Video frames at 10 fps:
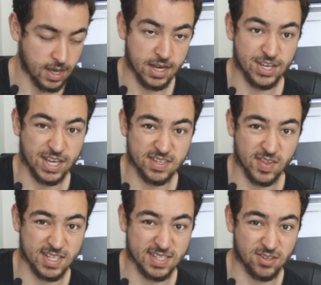and you get
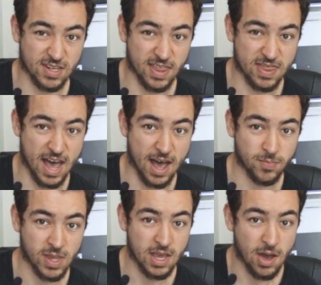something that sounds like
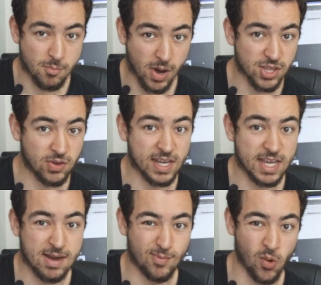that. But you can
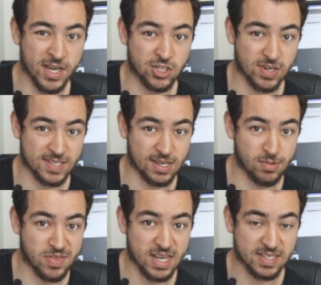get more interesting
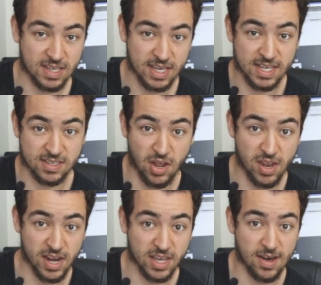with this. Here's
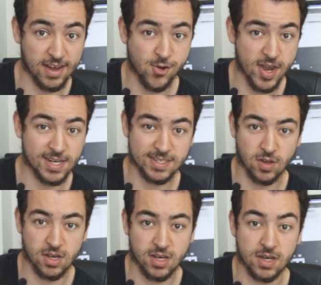another lick that I created. It's
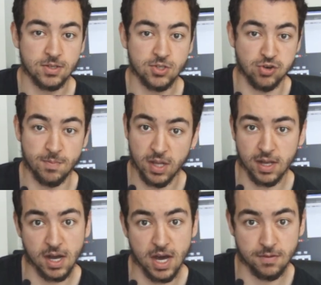a
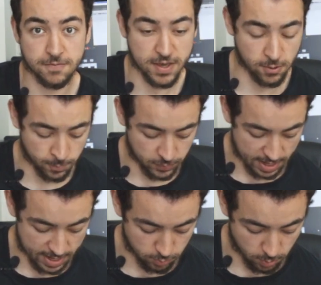triplet kind of feel.
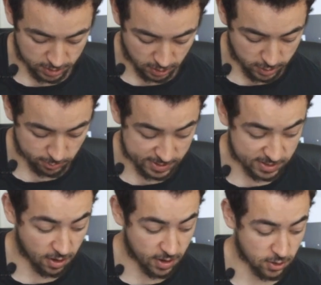And what we're doing is we're
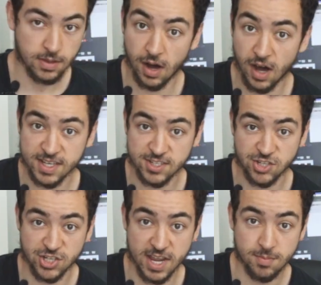starting on the highest
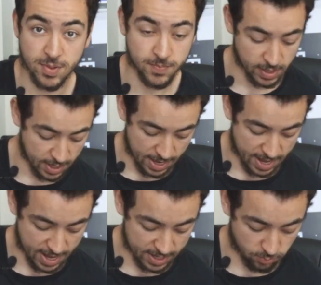shape,
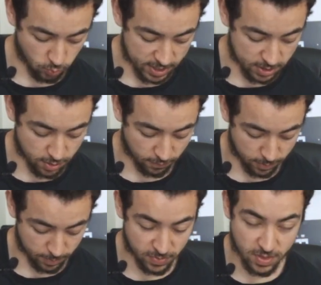and we're going
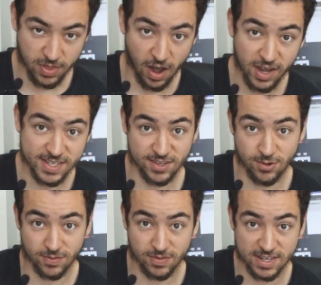from the highest
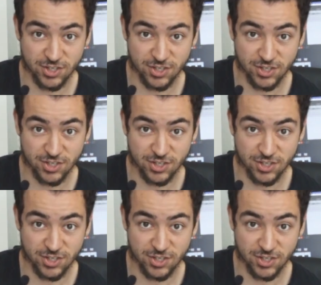note of that